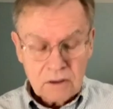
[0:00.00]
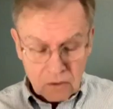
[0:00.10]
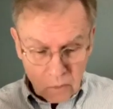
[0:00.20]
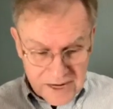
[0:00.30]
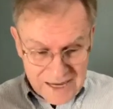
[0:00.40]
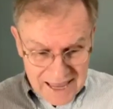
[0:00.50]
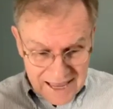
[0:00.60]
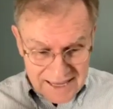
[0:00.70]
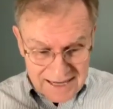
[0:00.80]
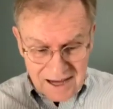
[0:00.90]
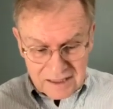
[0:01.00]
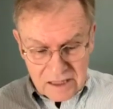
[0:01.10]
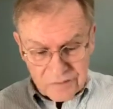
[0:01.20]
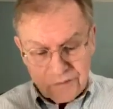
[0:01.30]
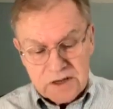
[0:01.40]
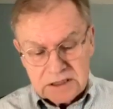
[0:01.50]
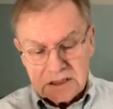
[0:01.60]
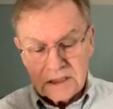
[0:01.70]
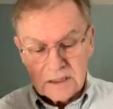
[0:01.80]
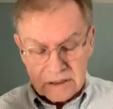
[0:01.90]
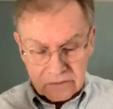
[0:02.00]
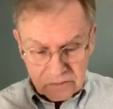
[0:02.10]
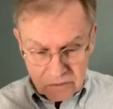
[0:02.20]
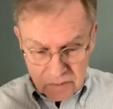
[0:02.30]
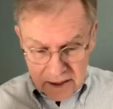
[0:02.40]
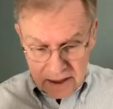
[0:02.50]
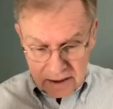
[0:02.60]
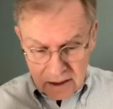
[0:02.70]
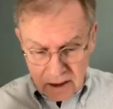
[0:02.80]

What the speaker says: We cannot convincingly assume that